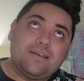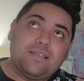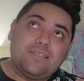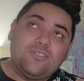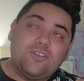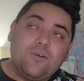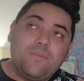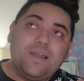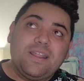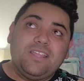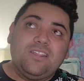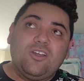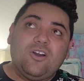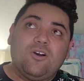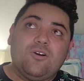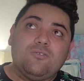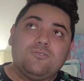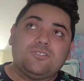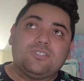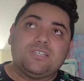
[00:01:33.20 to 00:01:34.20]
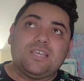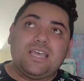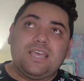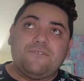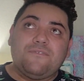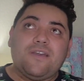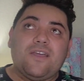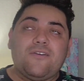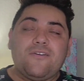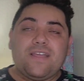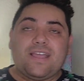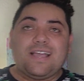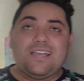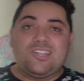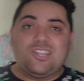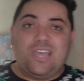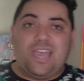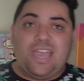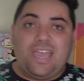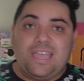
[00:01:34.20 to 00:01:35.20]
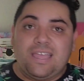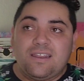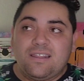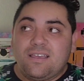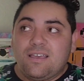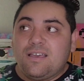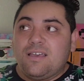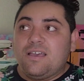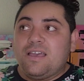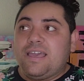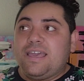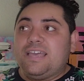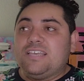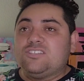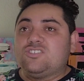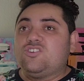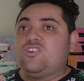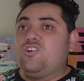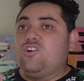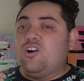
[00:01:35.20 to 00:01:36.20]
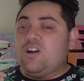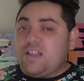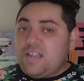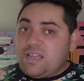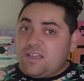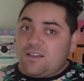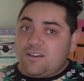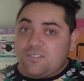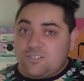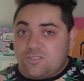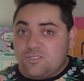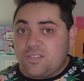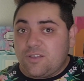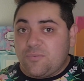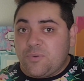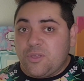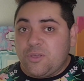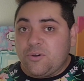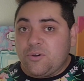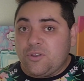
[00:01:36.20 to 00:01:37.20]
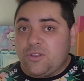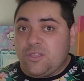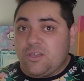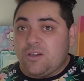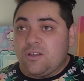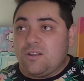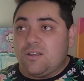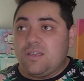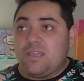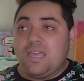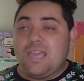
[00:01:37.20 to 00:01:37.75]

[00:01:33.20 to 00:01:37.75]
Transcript: nobody knows if Erika Jayne is gonna go to the reunion,